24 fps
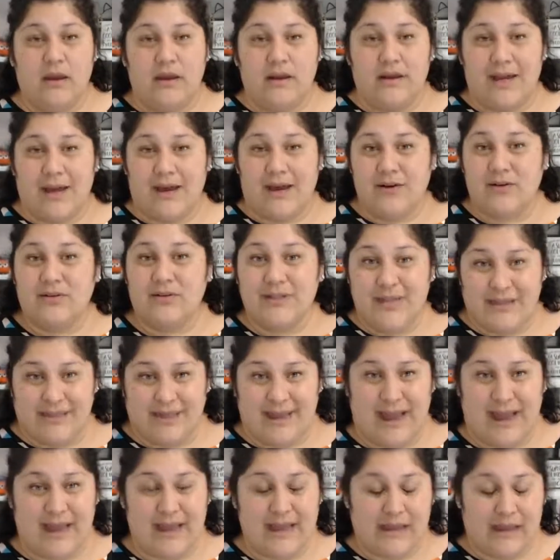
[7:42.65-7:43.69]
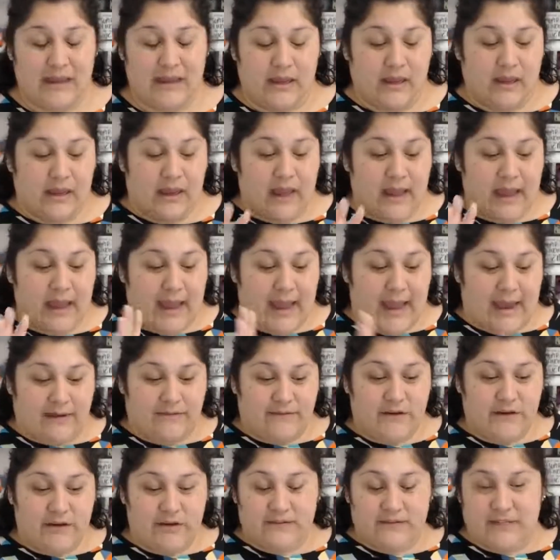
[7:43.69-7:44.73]
Not only that,
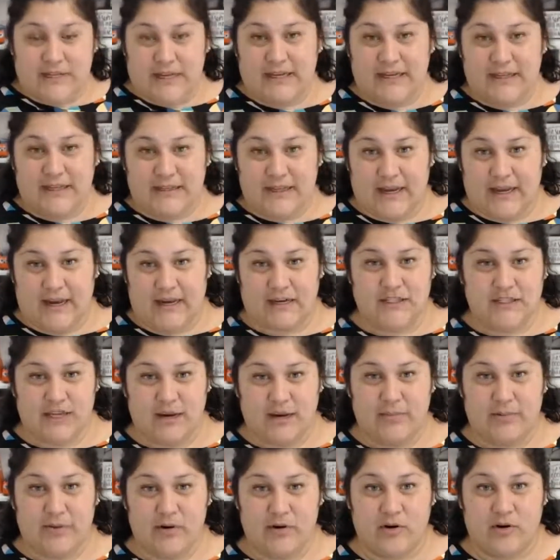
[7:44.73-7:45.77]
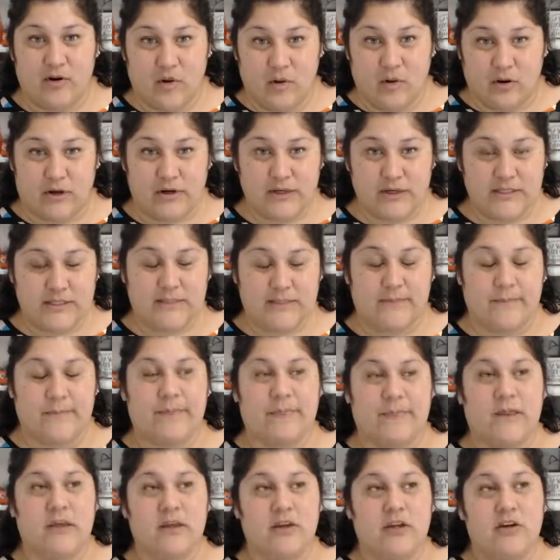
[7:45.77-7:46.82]
after you've taken the Hashtag Pro course,
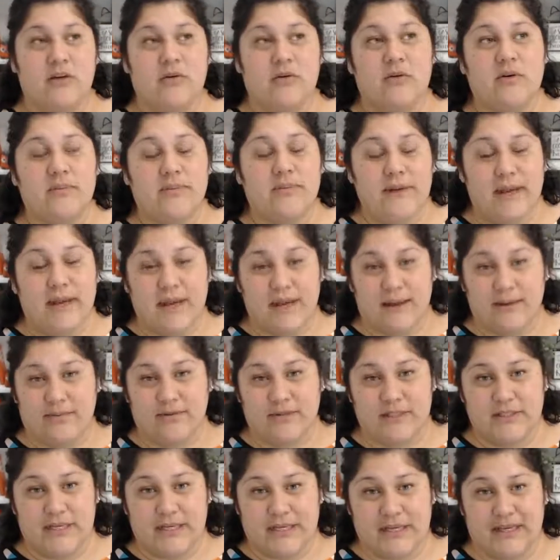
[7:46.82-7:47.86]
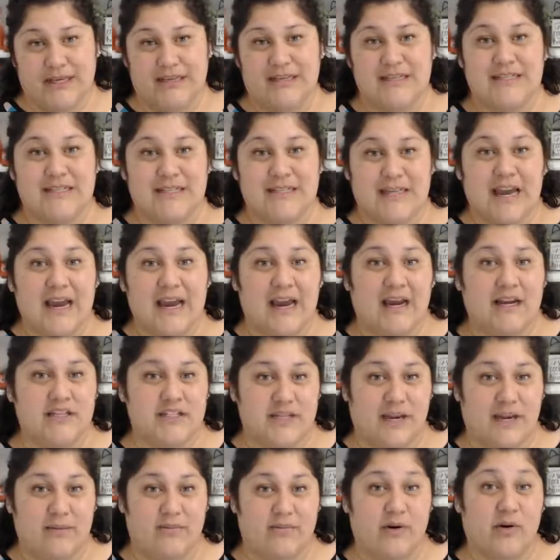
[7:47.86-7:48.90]
you will be able to get into the
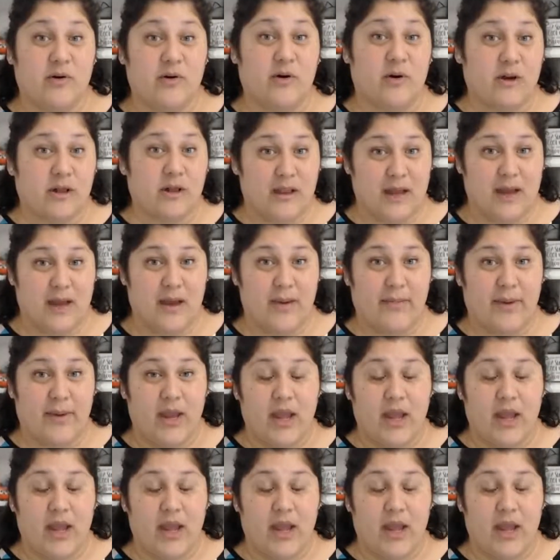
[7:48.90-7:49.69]
Hashtag Pro Club.